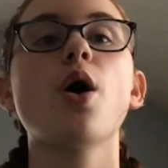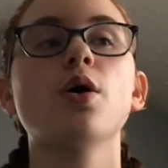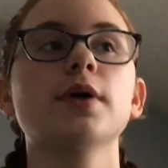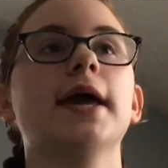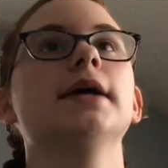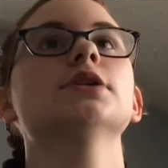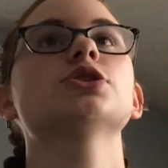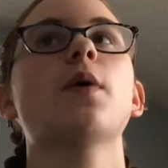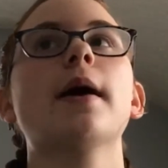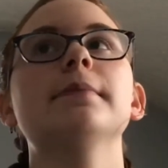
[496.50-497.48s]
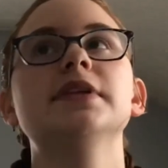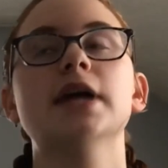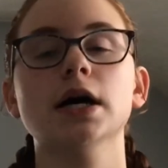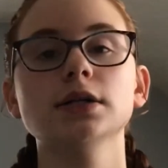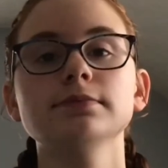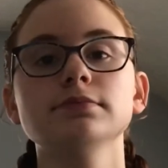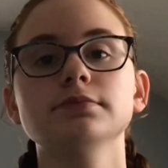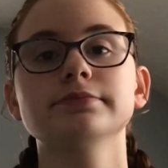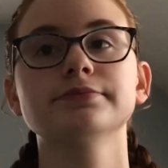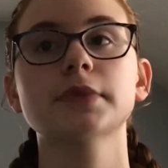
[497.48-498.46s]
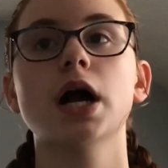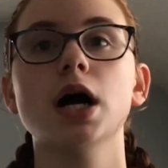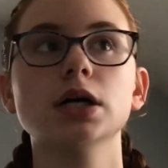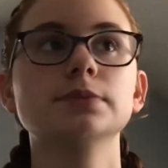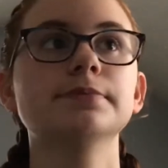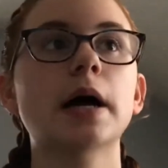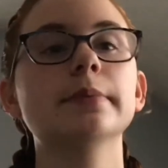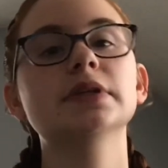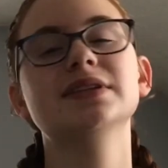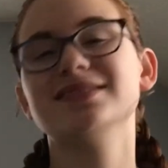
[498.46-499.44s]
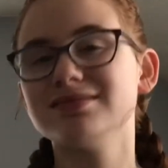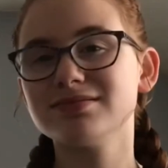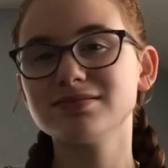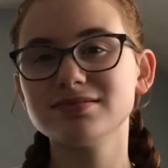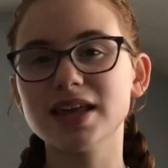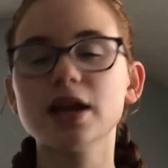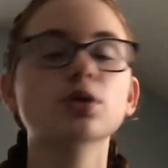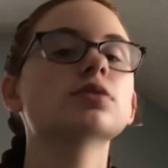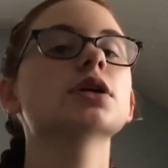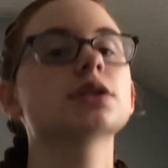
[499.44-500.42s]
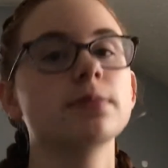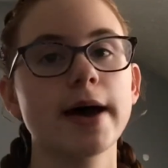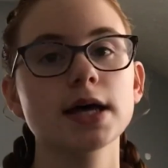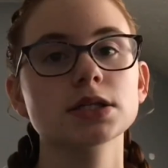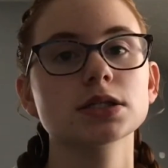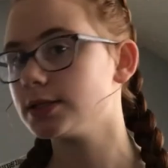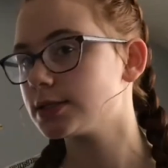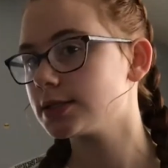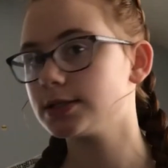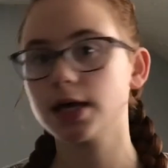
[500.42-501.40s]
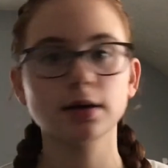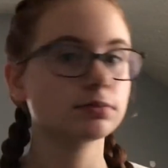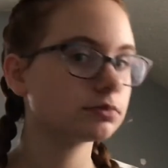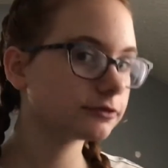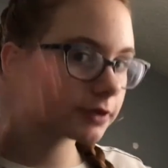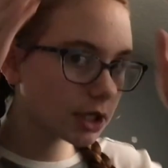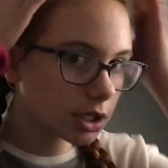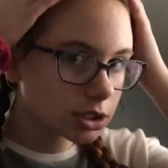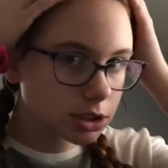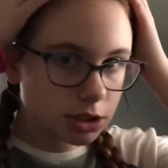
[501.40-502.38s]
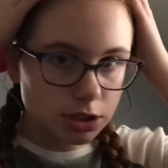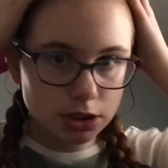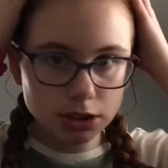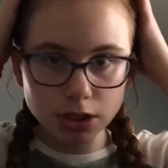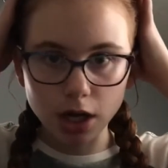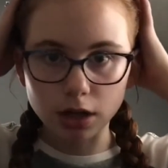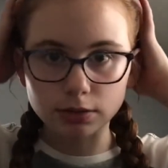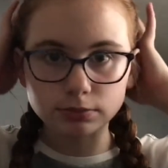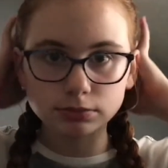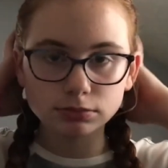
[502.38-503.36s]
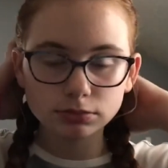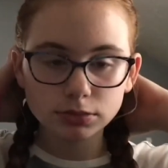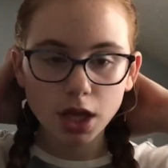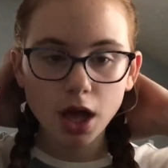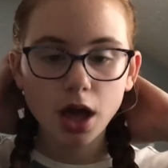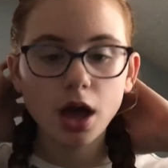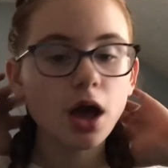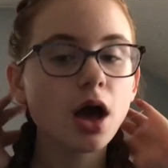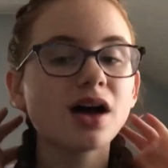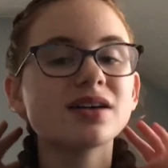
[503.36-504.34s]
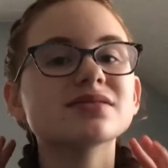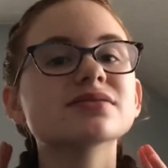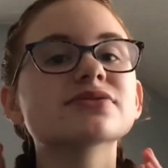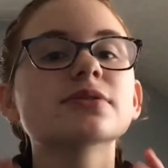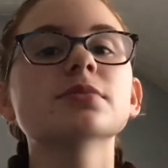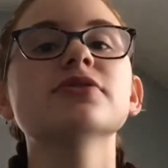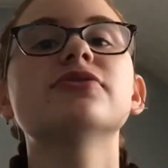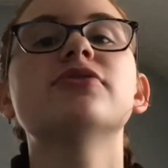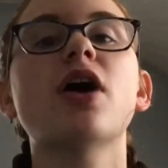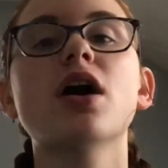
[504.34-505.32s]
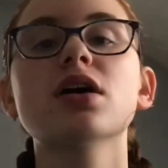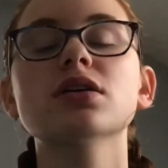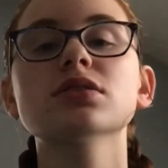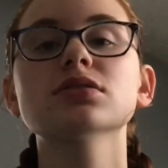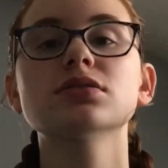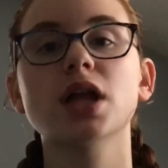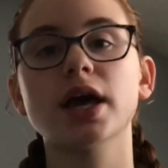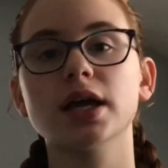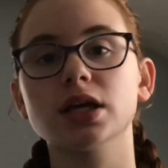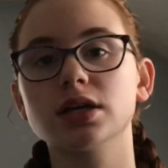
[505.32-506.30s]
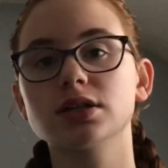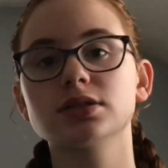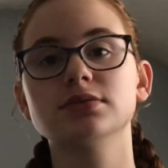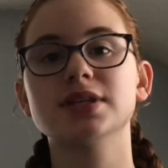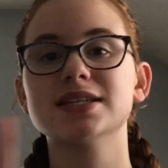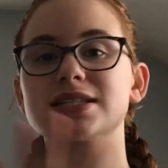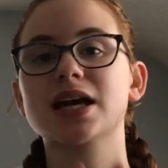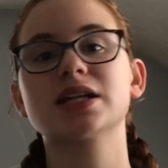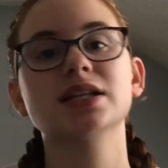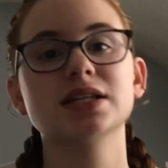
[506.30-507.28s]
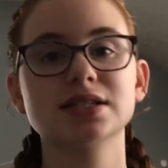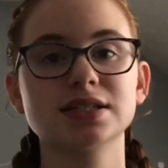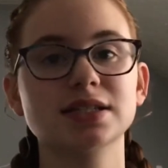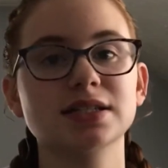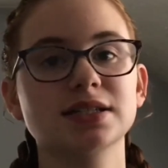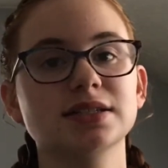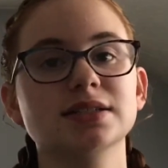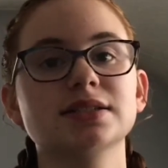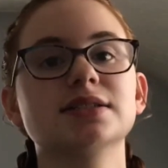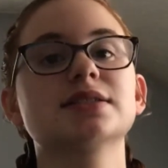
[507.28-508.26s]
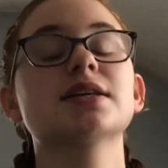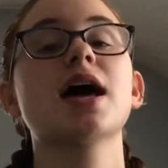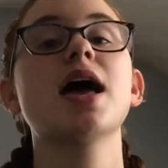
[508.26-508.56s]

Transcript: Okay, so I'm done. I mean, they don't look the best. This is them finished. From afar, like this kind of distance,